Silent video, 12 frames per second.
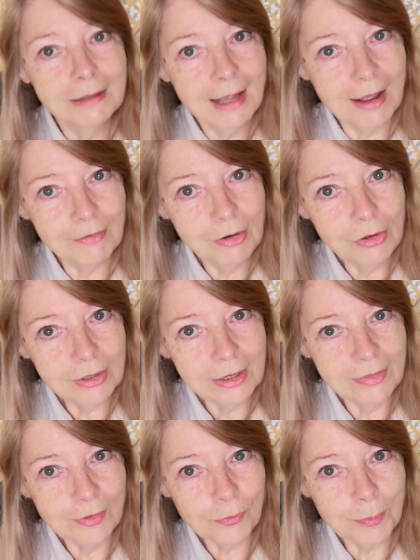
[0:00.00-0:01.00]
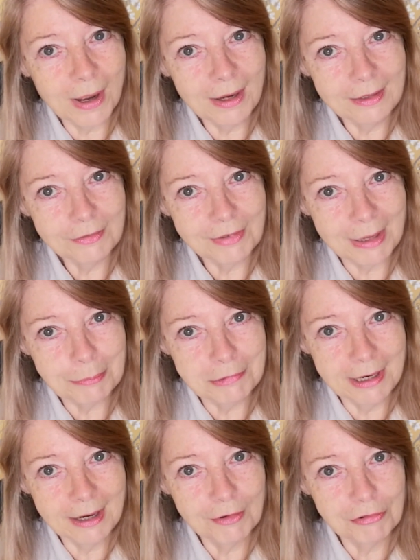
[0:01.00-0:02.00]
have a look at this pile of
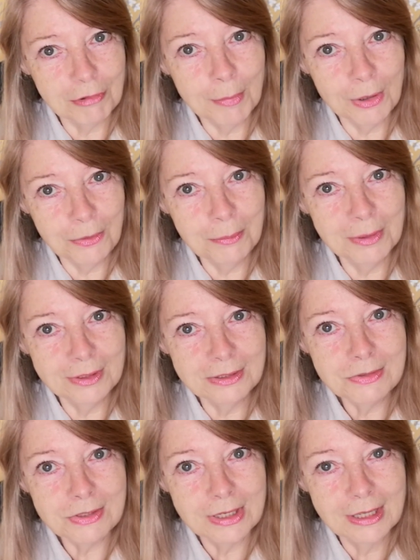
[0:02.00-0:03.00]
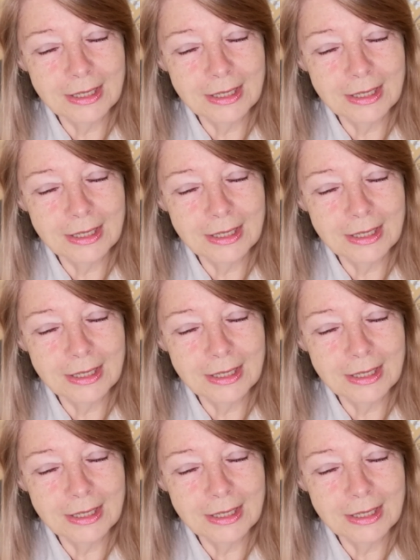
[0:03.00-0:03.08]
fabric for a moment.